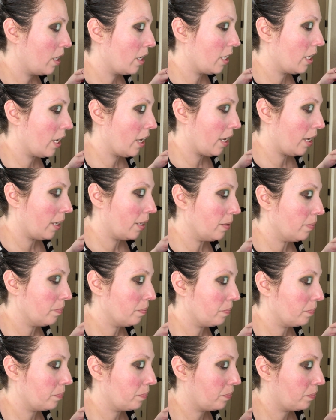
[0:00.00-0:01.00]
Yay.
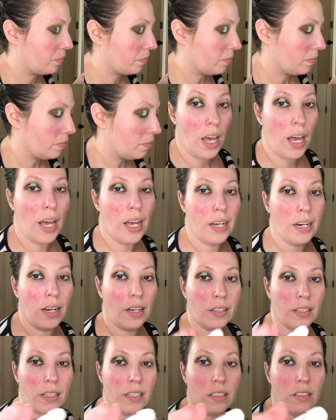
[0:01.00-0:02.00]
And
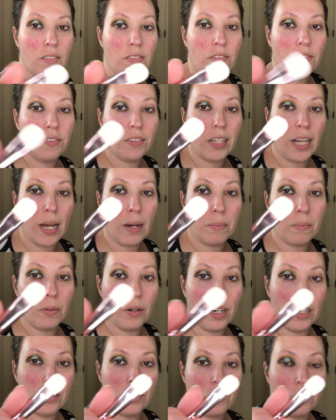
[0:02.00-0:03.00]
on this flat
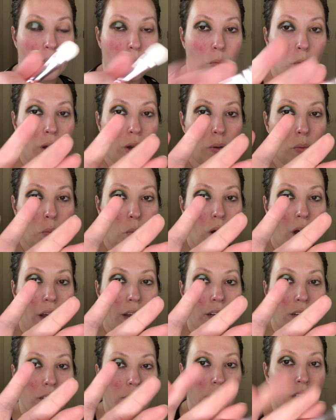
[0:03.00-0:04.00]
brush from Wet n
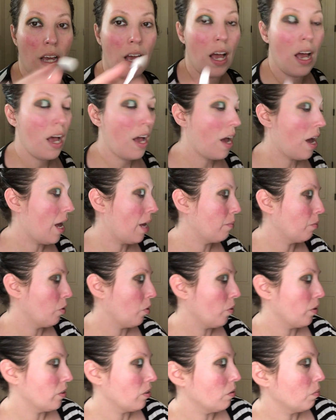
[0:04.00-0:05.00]
Wild, I'm
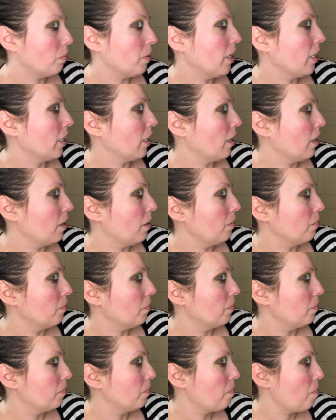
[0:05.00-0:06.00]
going to pick
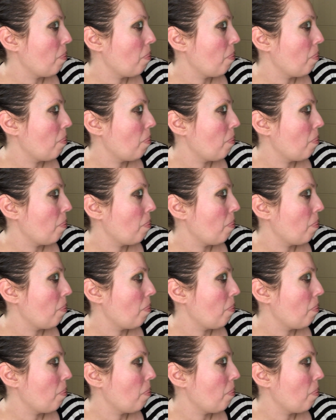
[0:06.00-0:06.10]
up